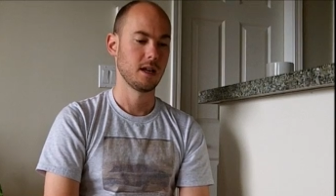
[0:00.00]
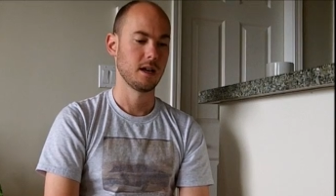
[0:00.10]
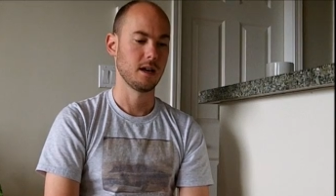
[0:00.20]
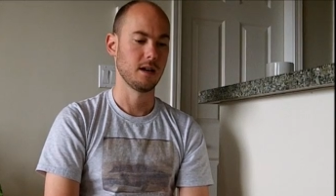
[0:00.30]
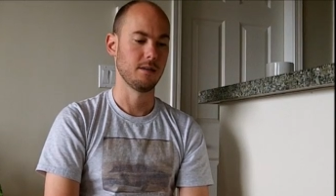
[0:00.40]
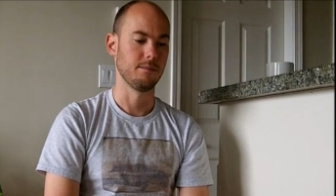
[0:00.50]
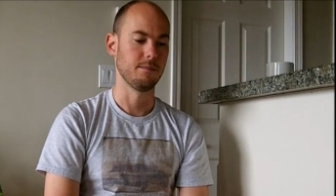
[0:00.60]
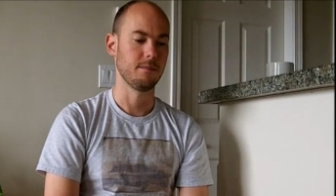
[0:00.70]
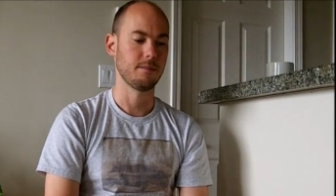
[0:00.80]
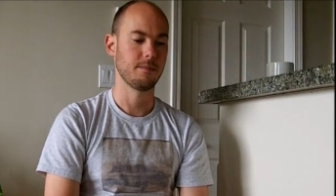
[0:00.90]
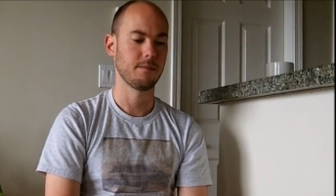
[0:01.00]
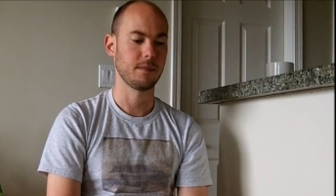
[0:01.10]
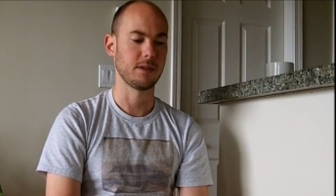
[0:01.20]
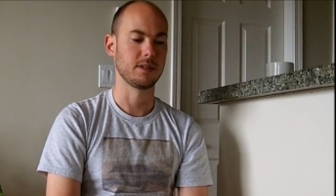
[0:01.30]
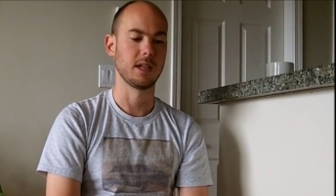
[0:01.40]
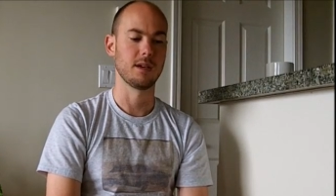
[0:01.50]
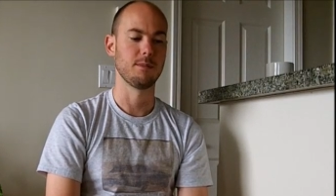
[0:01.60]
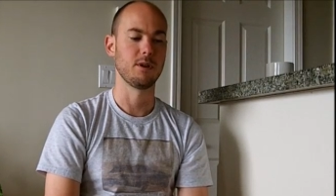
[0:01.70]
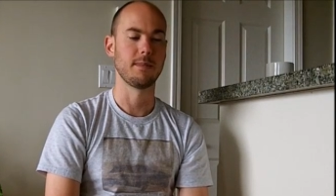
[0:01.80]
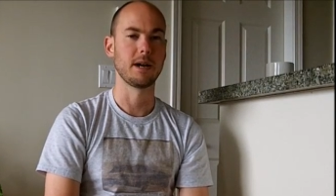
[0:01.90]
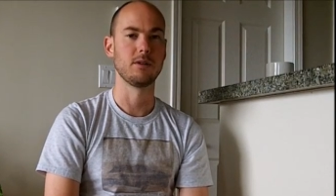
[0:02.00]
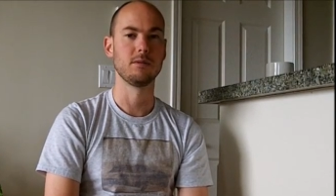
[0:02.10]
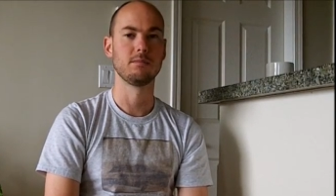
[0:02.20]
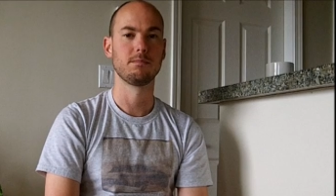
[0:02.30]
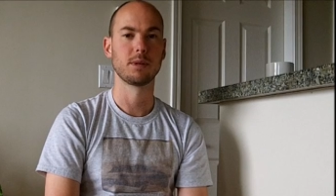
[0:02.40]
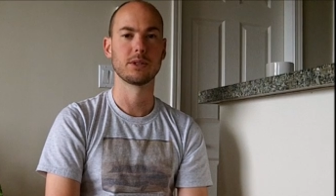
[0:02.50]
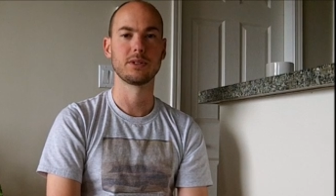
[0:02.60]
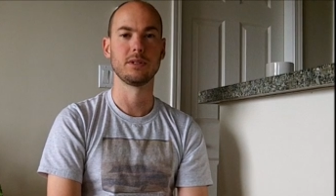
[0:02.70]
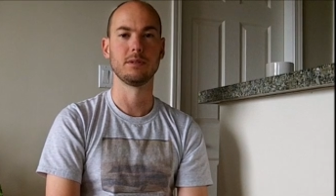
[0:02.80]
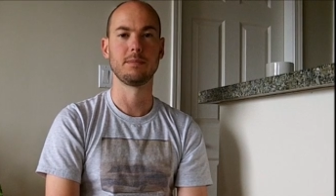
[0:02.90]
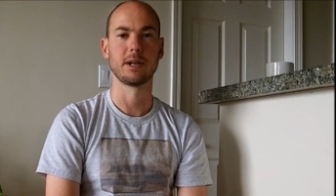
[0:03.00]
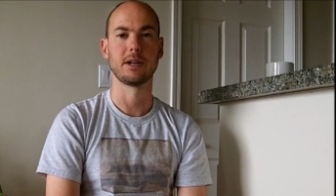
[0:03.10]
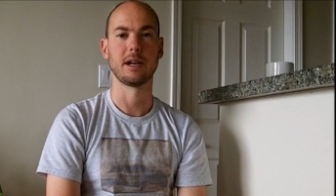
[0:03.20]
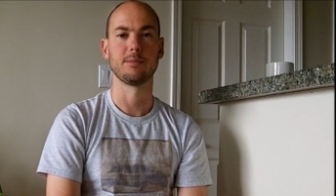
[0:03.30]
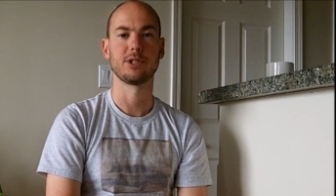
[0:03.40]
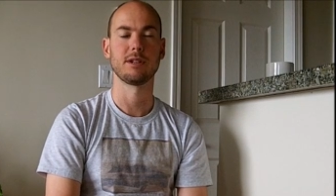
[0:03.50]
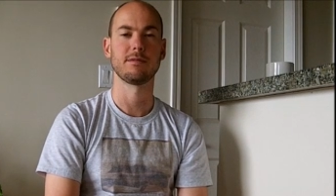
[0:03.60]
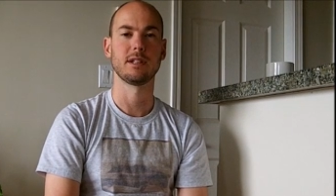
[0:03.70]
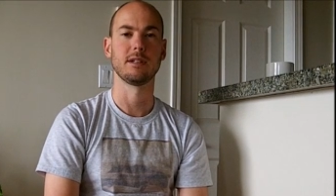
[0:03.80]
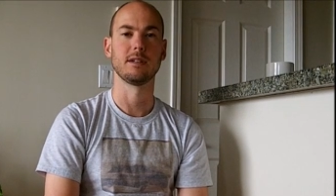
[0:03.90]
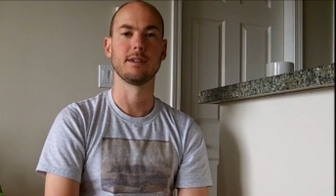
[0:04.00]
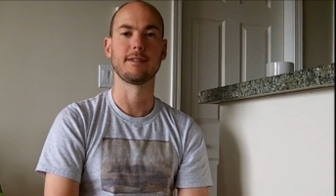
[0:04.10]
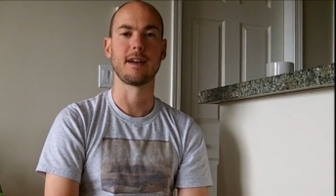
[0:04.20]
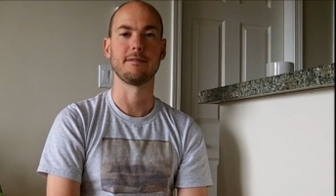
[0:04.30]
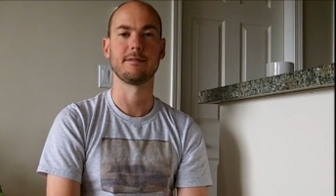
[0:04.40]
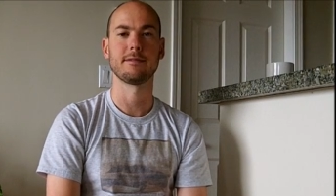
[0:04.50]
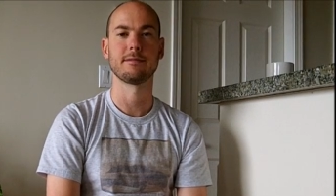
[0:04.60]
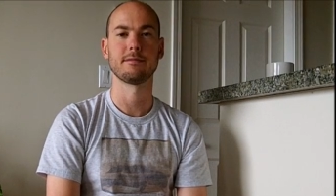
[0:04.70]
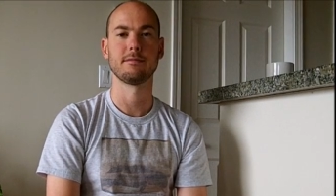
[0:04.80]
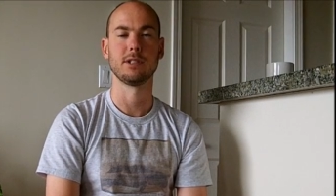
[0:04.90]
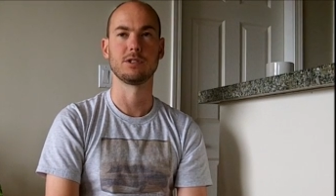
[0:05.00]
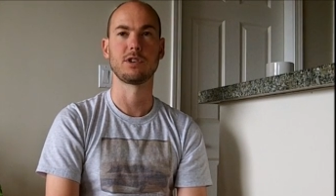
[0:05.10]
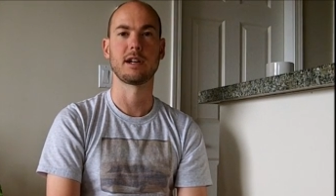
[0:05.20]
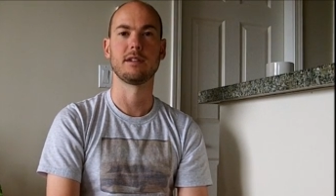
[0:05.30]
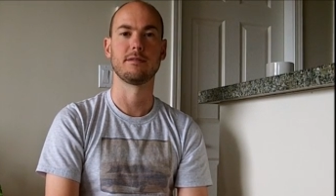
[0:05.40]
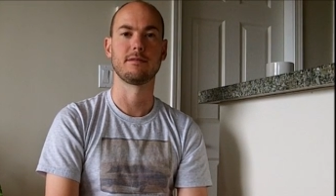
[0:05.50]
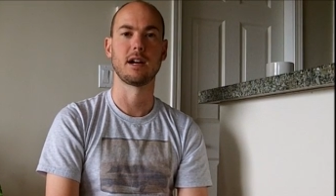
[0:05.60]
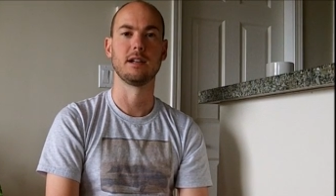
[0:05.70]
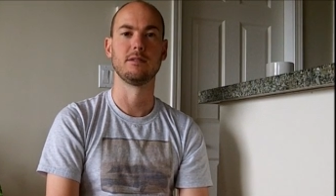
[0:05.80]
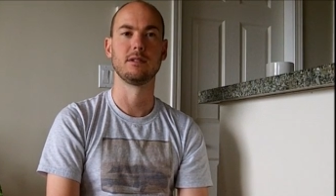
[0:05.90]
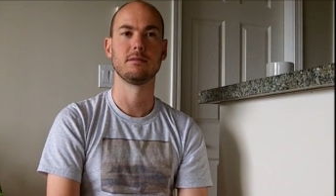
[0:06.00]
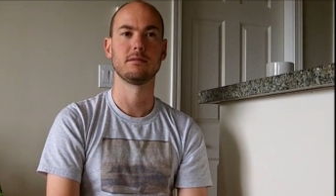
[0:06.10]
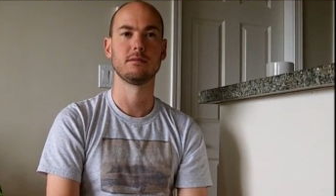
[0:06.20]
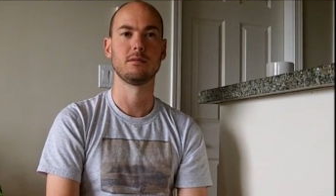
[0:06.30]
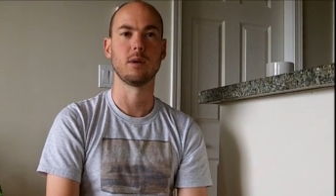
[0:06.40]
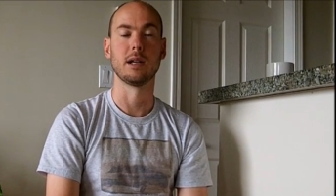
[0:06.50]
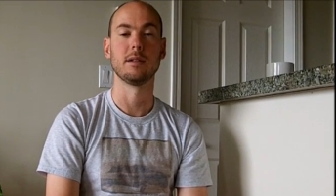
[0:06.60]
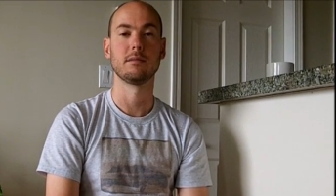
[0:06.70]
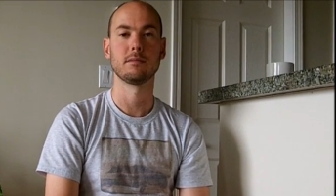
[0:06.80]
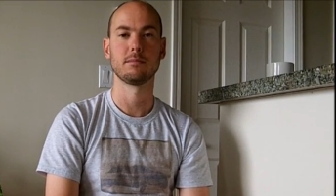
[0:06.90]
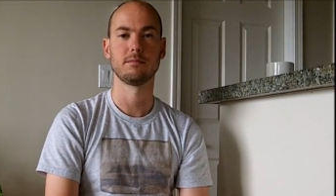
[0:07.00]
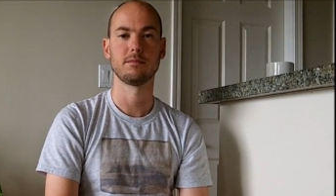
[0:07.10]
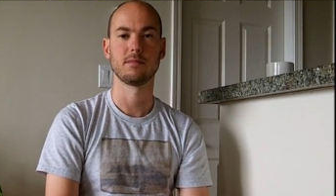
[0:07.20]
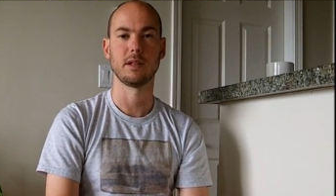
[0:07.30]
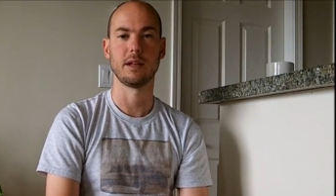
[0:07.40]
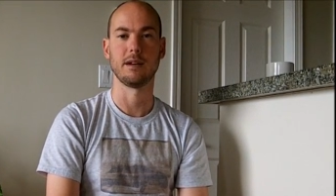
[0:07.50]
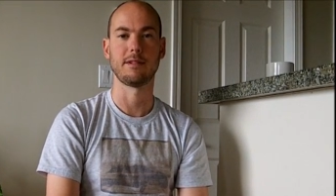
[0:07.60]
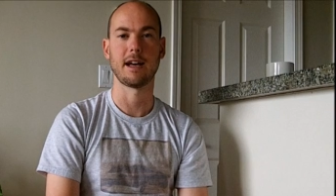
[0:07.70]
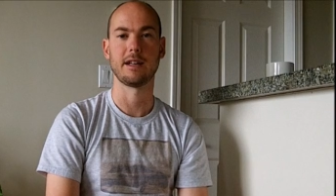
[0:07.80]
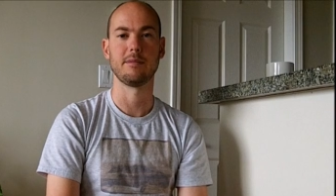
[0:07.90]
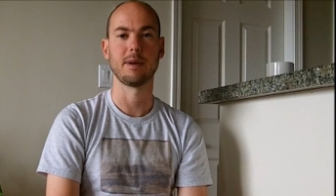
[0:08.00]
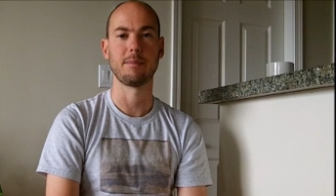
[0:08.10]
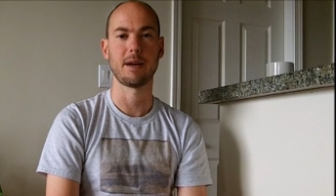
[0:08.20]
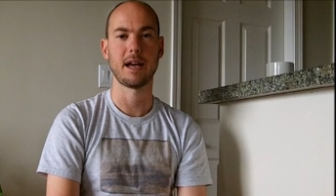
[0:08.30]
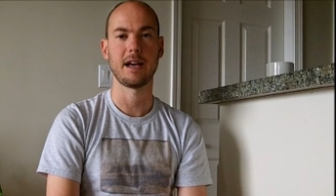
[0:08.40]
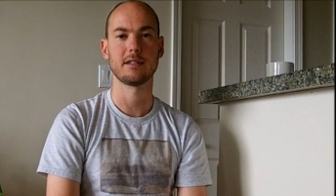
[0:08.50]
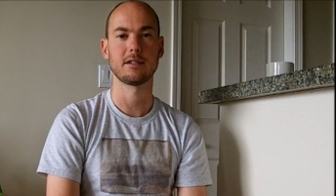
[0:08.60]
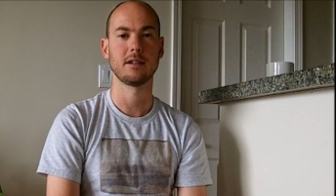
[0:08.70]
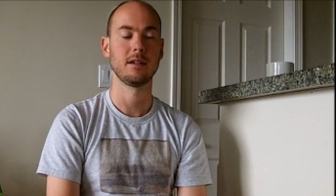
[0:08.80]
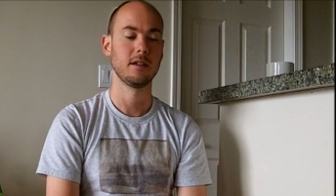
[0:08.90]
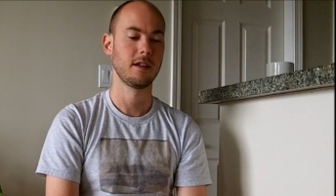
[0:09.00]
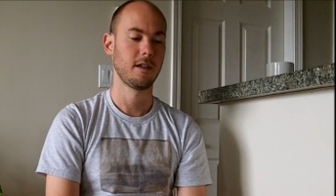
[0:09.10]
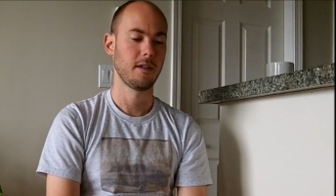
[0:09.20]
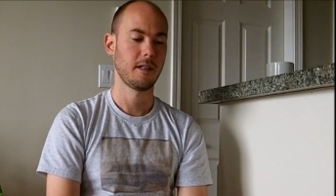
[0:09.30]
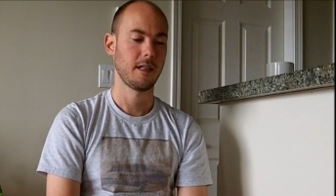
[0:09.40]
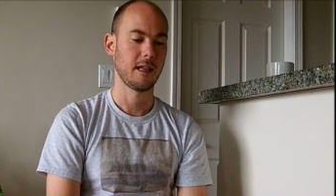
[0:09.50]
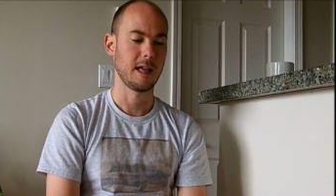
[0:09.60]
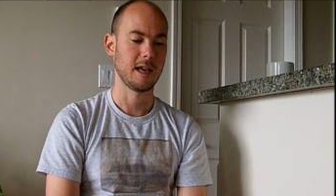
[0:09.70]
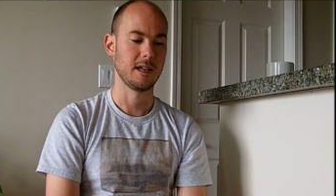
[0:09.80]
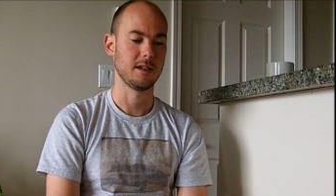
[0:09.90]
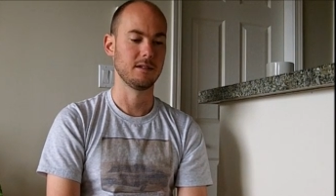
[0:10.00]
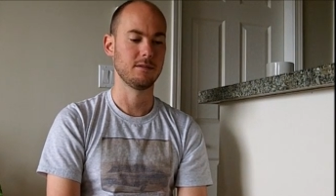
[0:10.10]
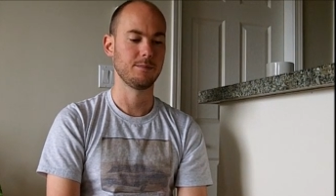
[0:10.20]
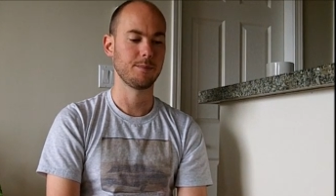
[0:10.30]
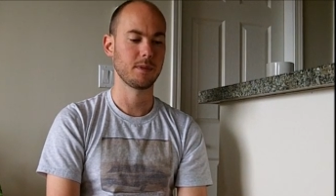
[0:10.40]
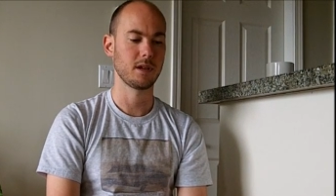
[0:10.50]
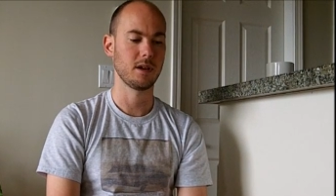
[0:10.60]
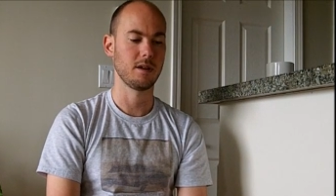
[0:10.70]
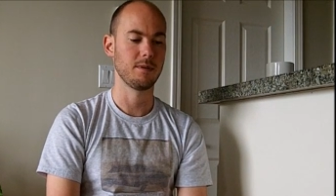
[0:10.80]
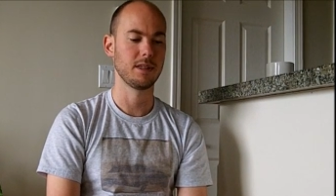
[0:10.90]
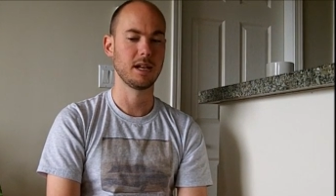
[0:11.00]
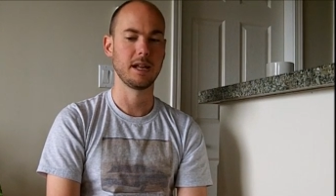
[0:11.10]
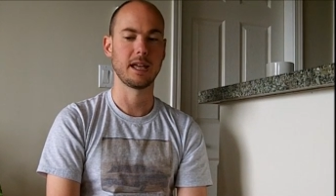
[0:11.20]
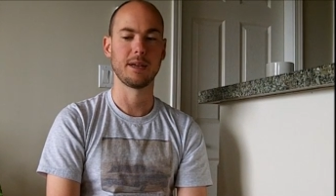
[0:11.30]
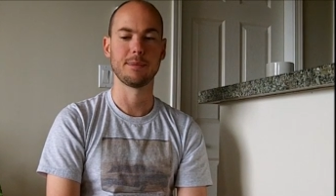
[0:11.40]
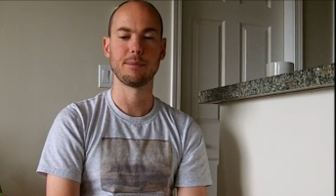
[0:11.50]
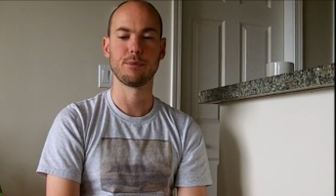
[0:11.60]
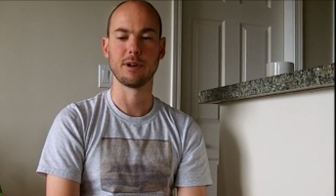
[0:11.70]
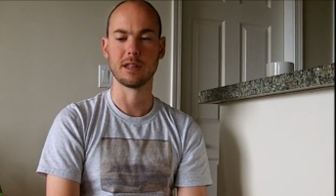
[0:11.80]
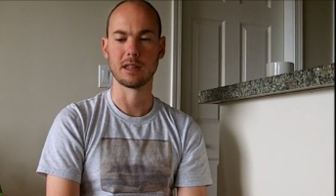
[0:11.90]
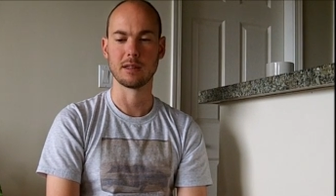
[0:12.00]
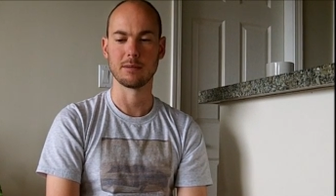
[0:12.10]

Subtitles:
I was thinking about my own personal paradigm shift, and if I've, trying to find one that I've had in my past, and one that I came up with